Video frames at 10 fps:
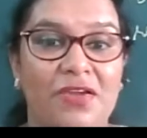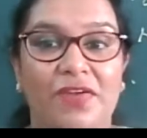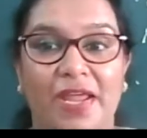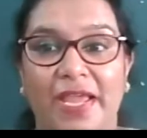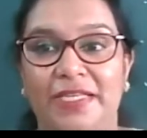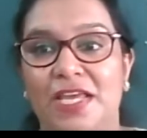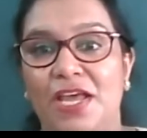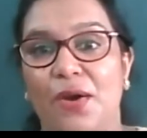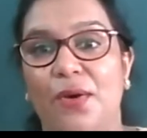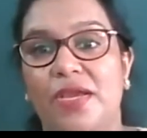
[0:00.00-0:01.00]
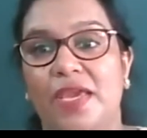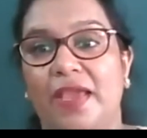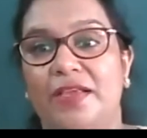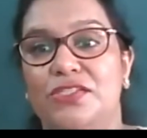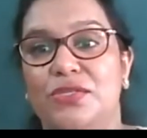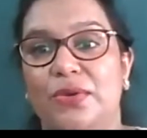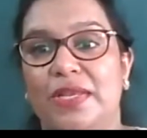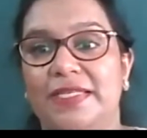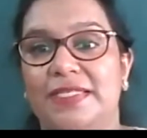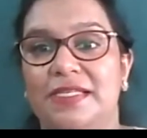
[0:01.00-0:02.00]
right okay so
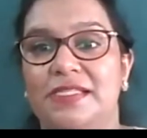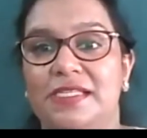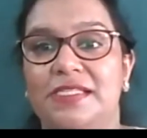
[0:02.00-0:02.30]
let us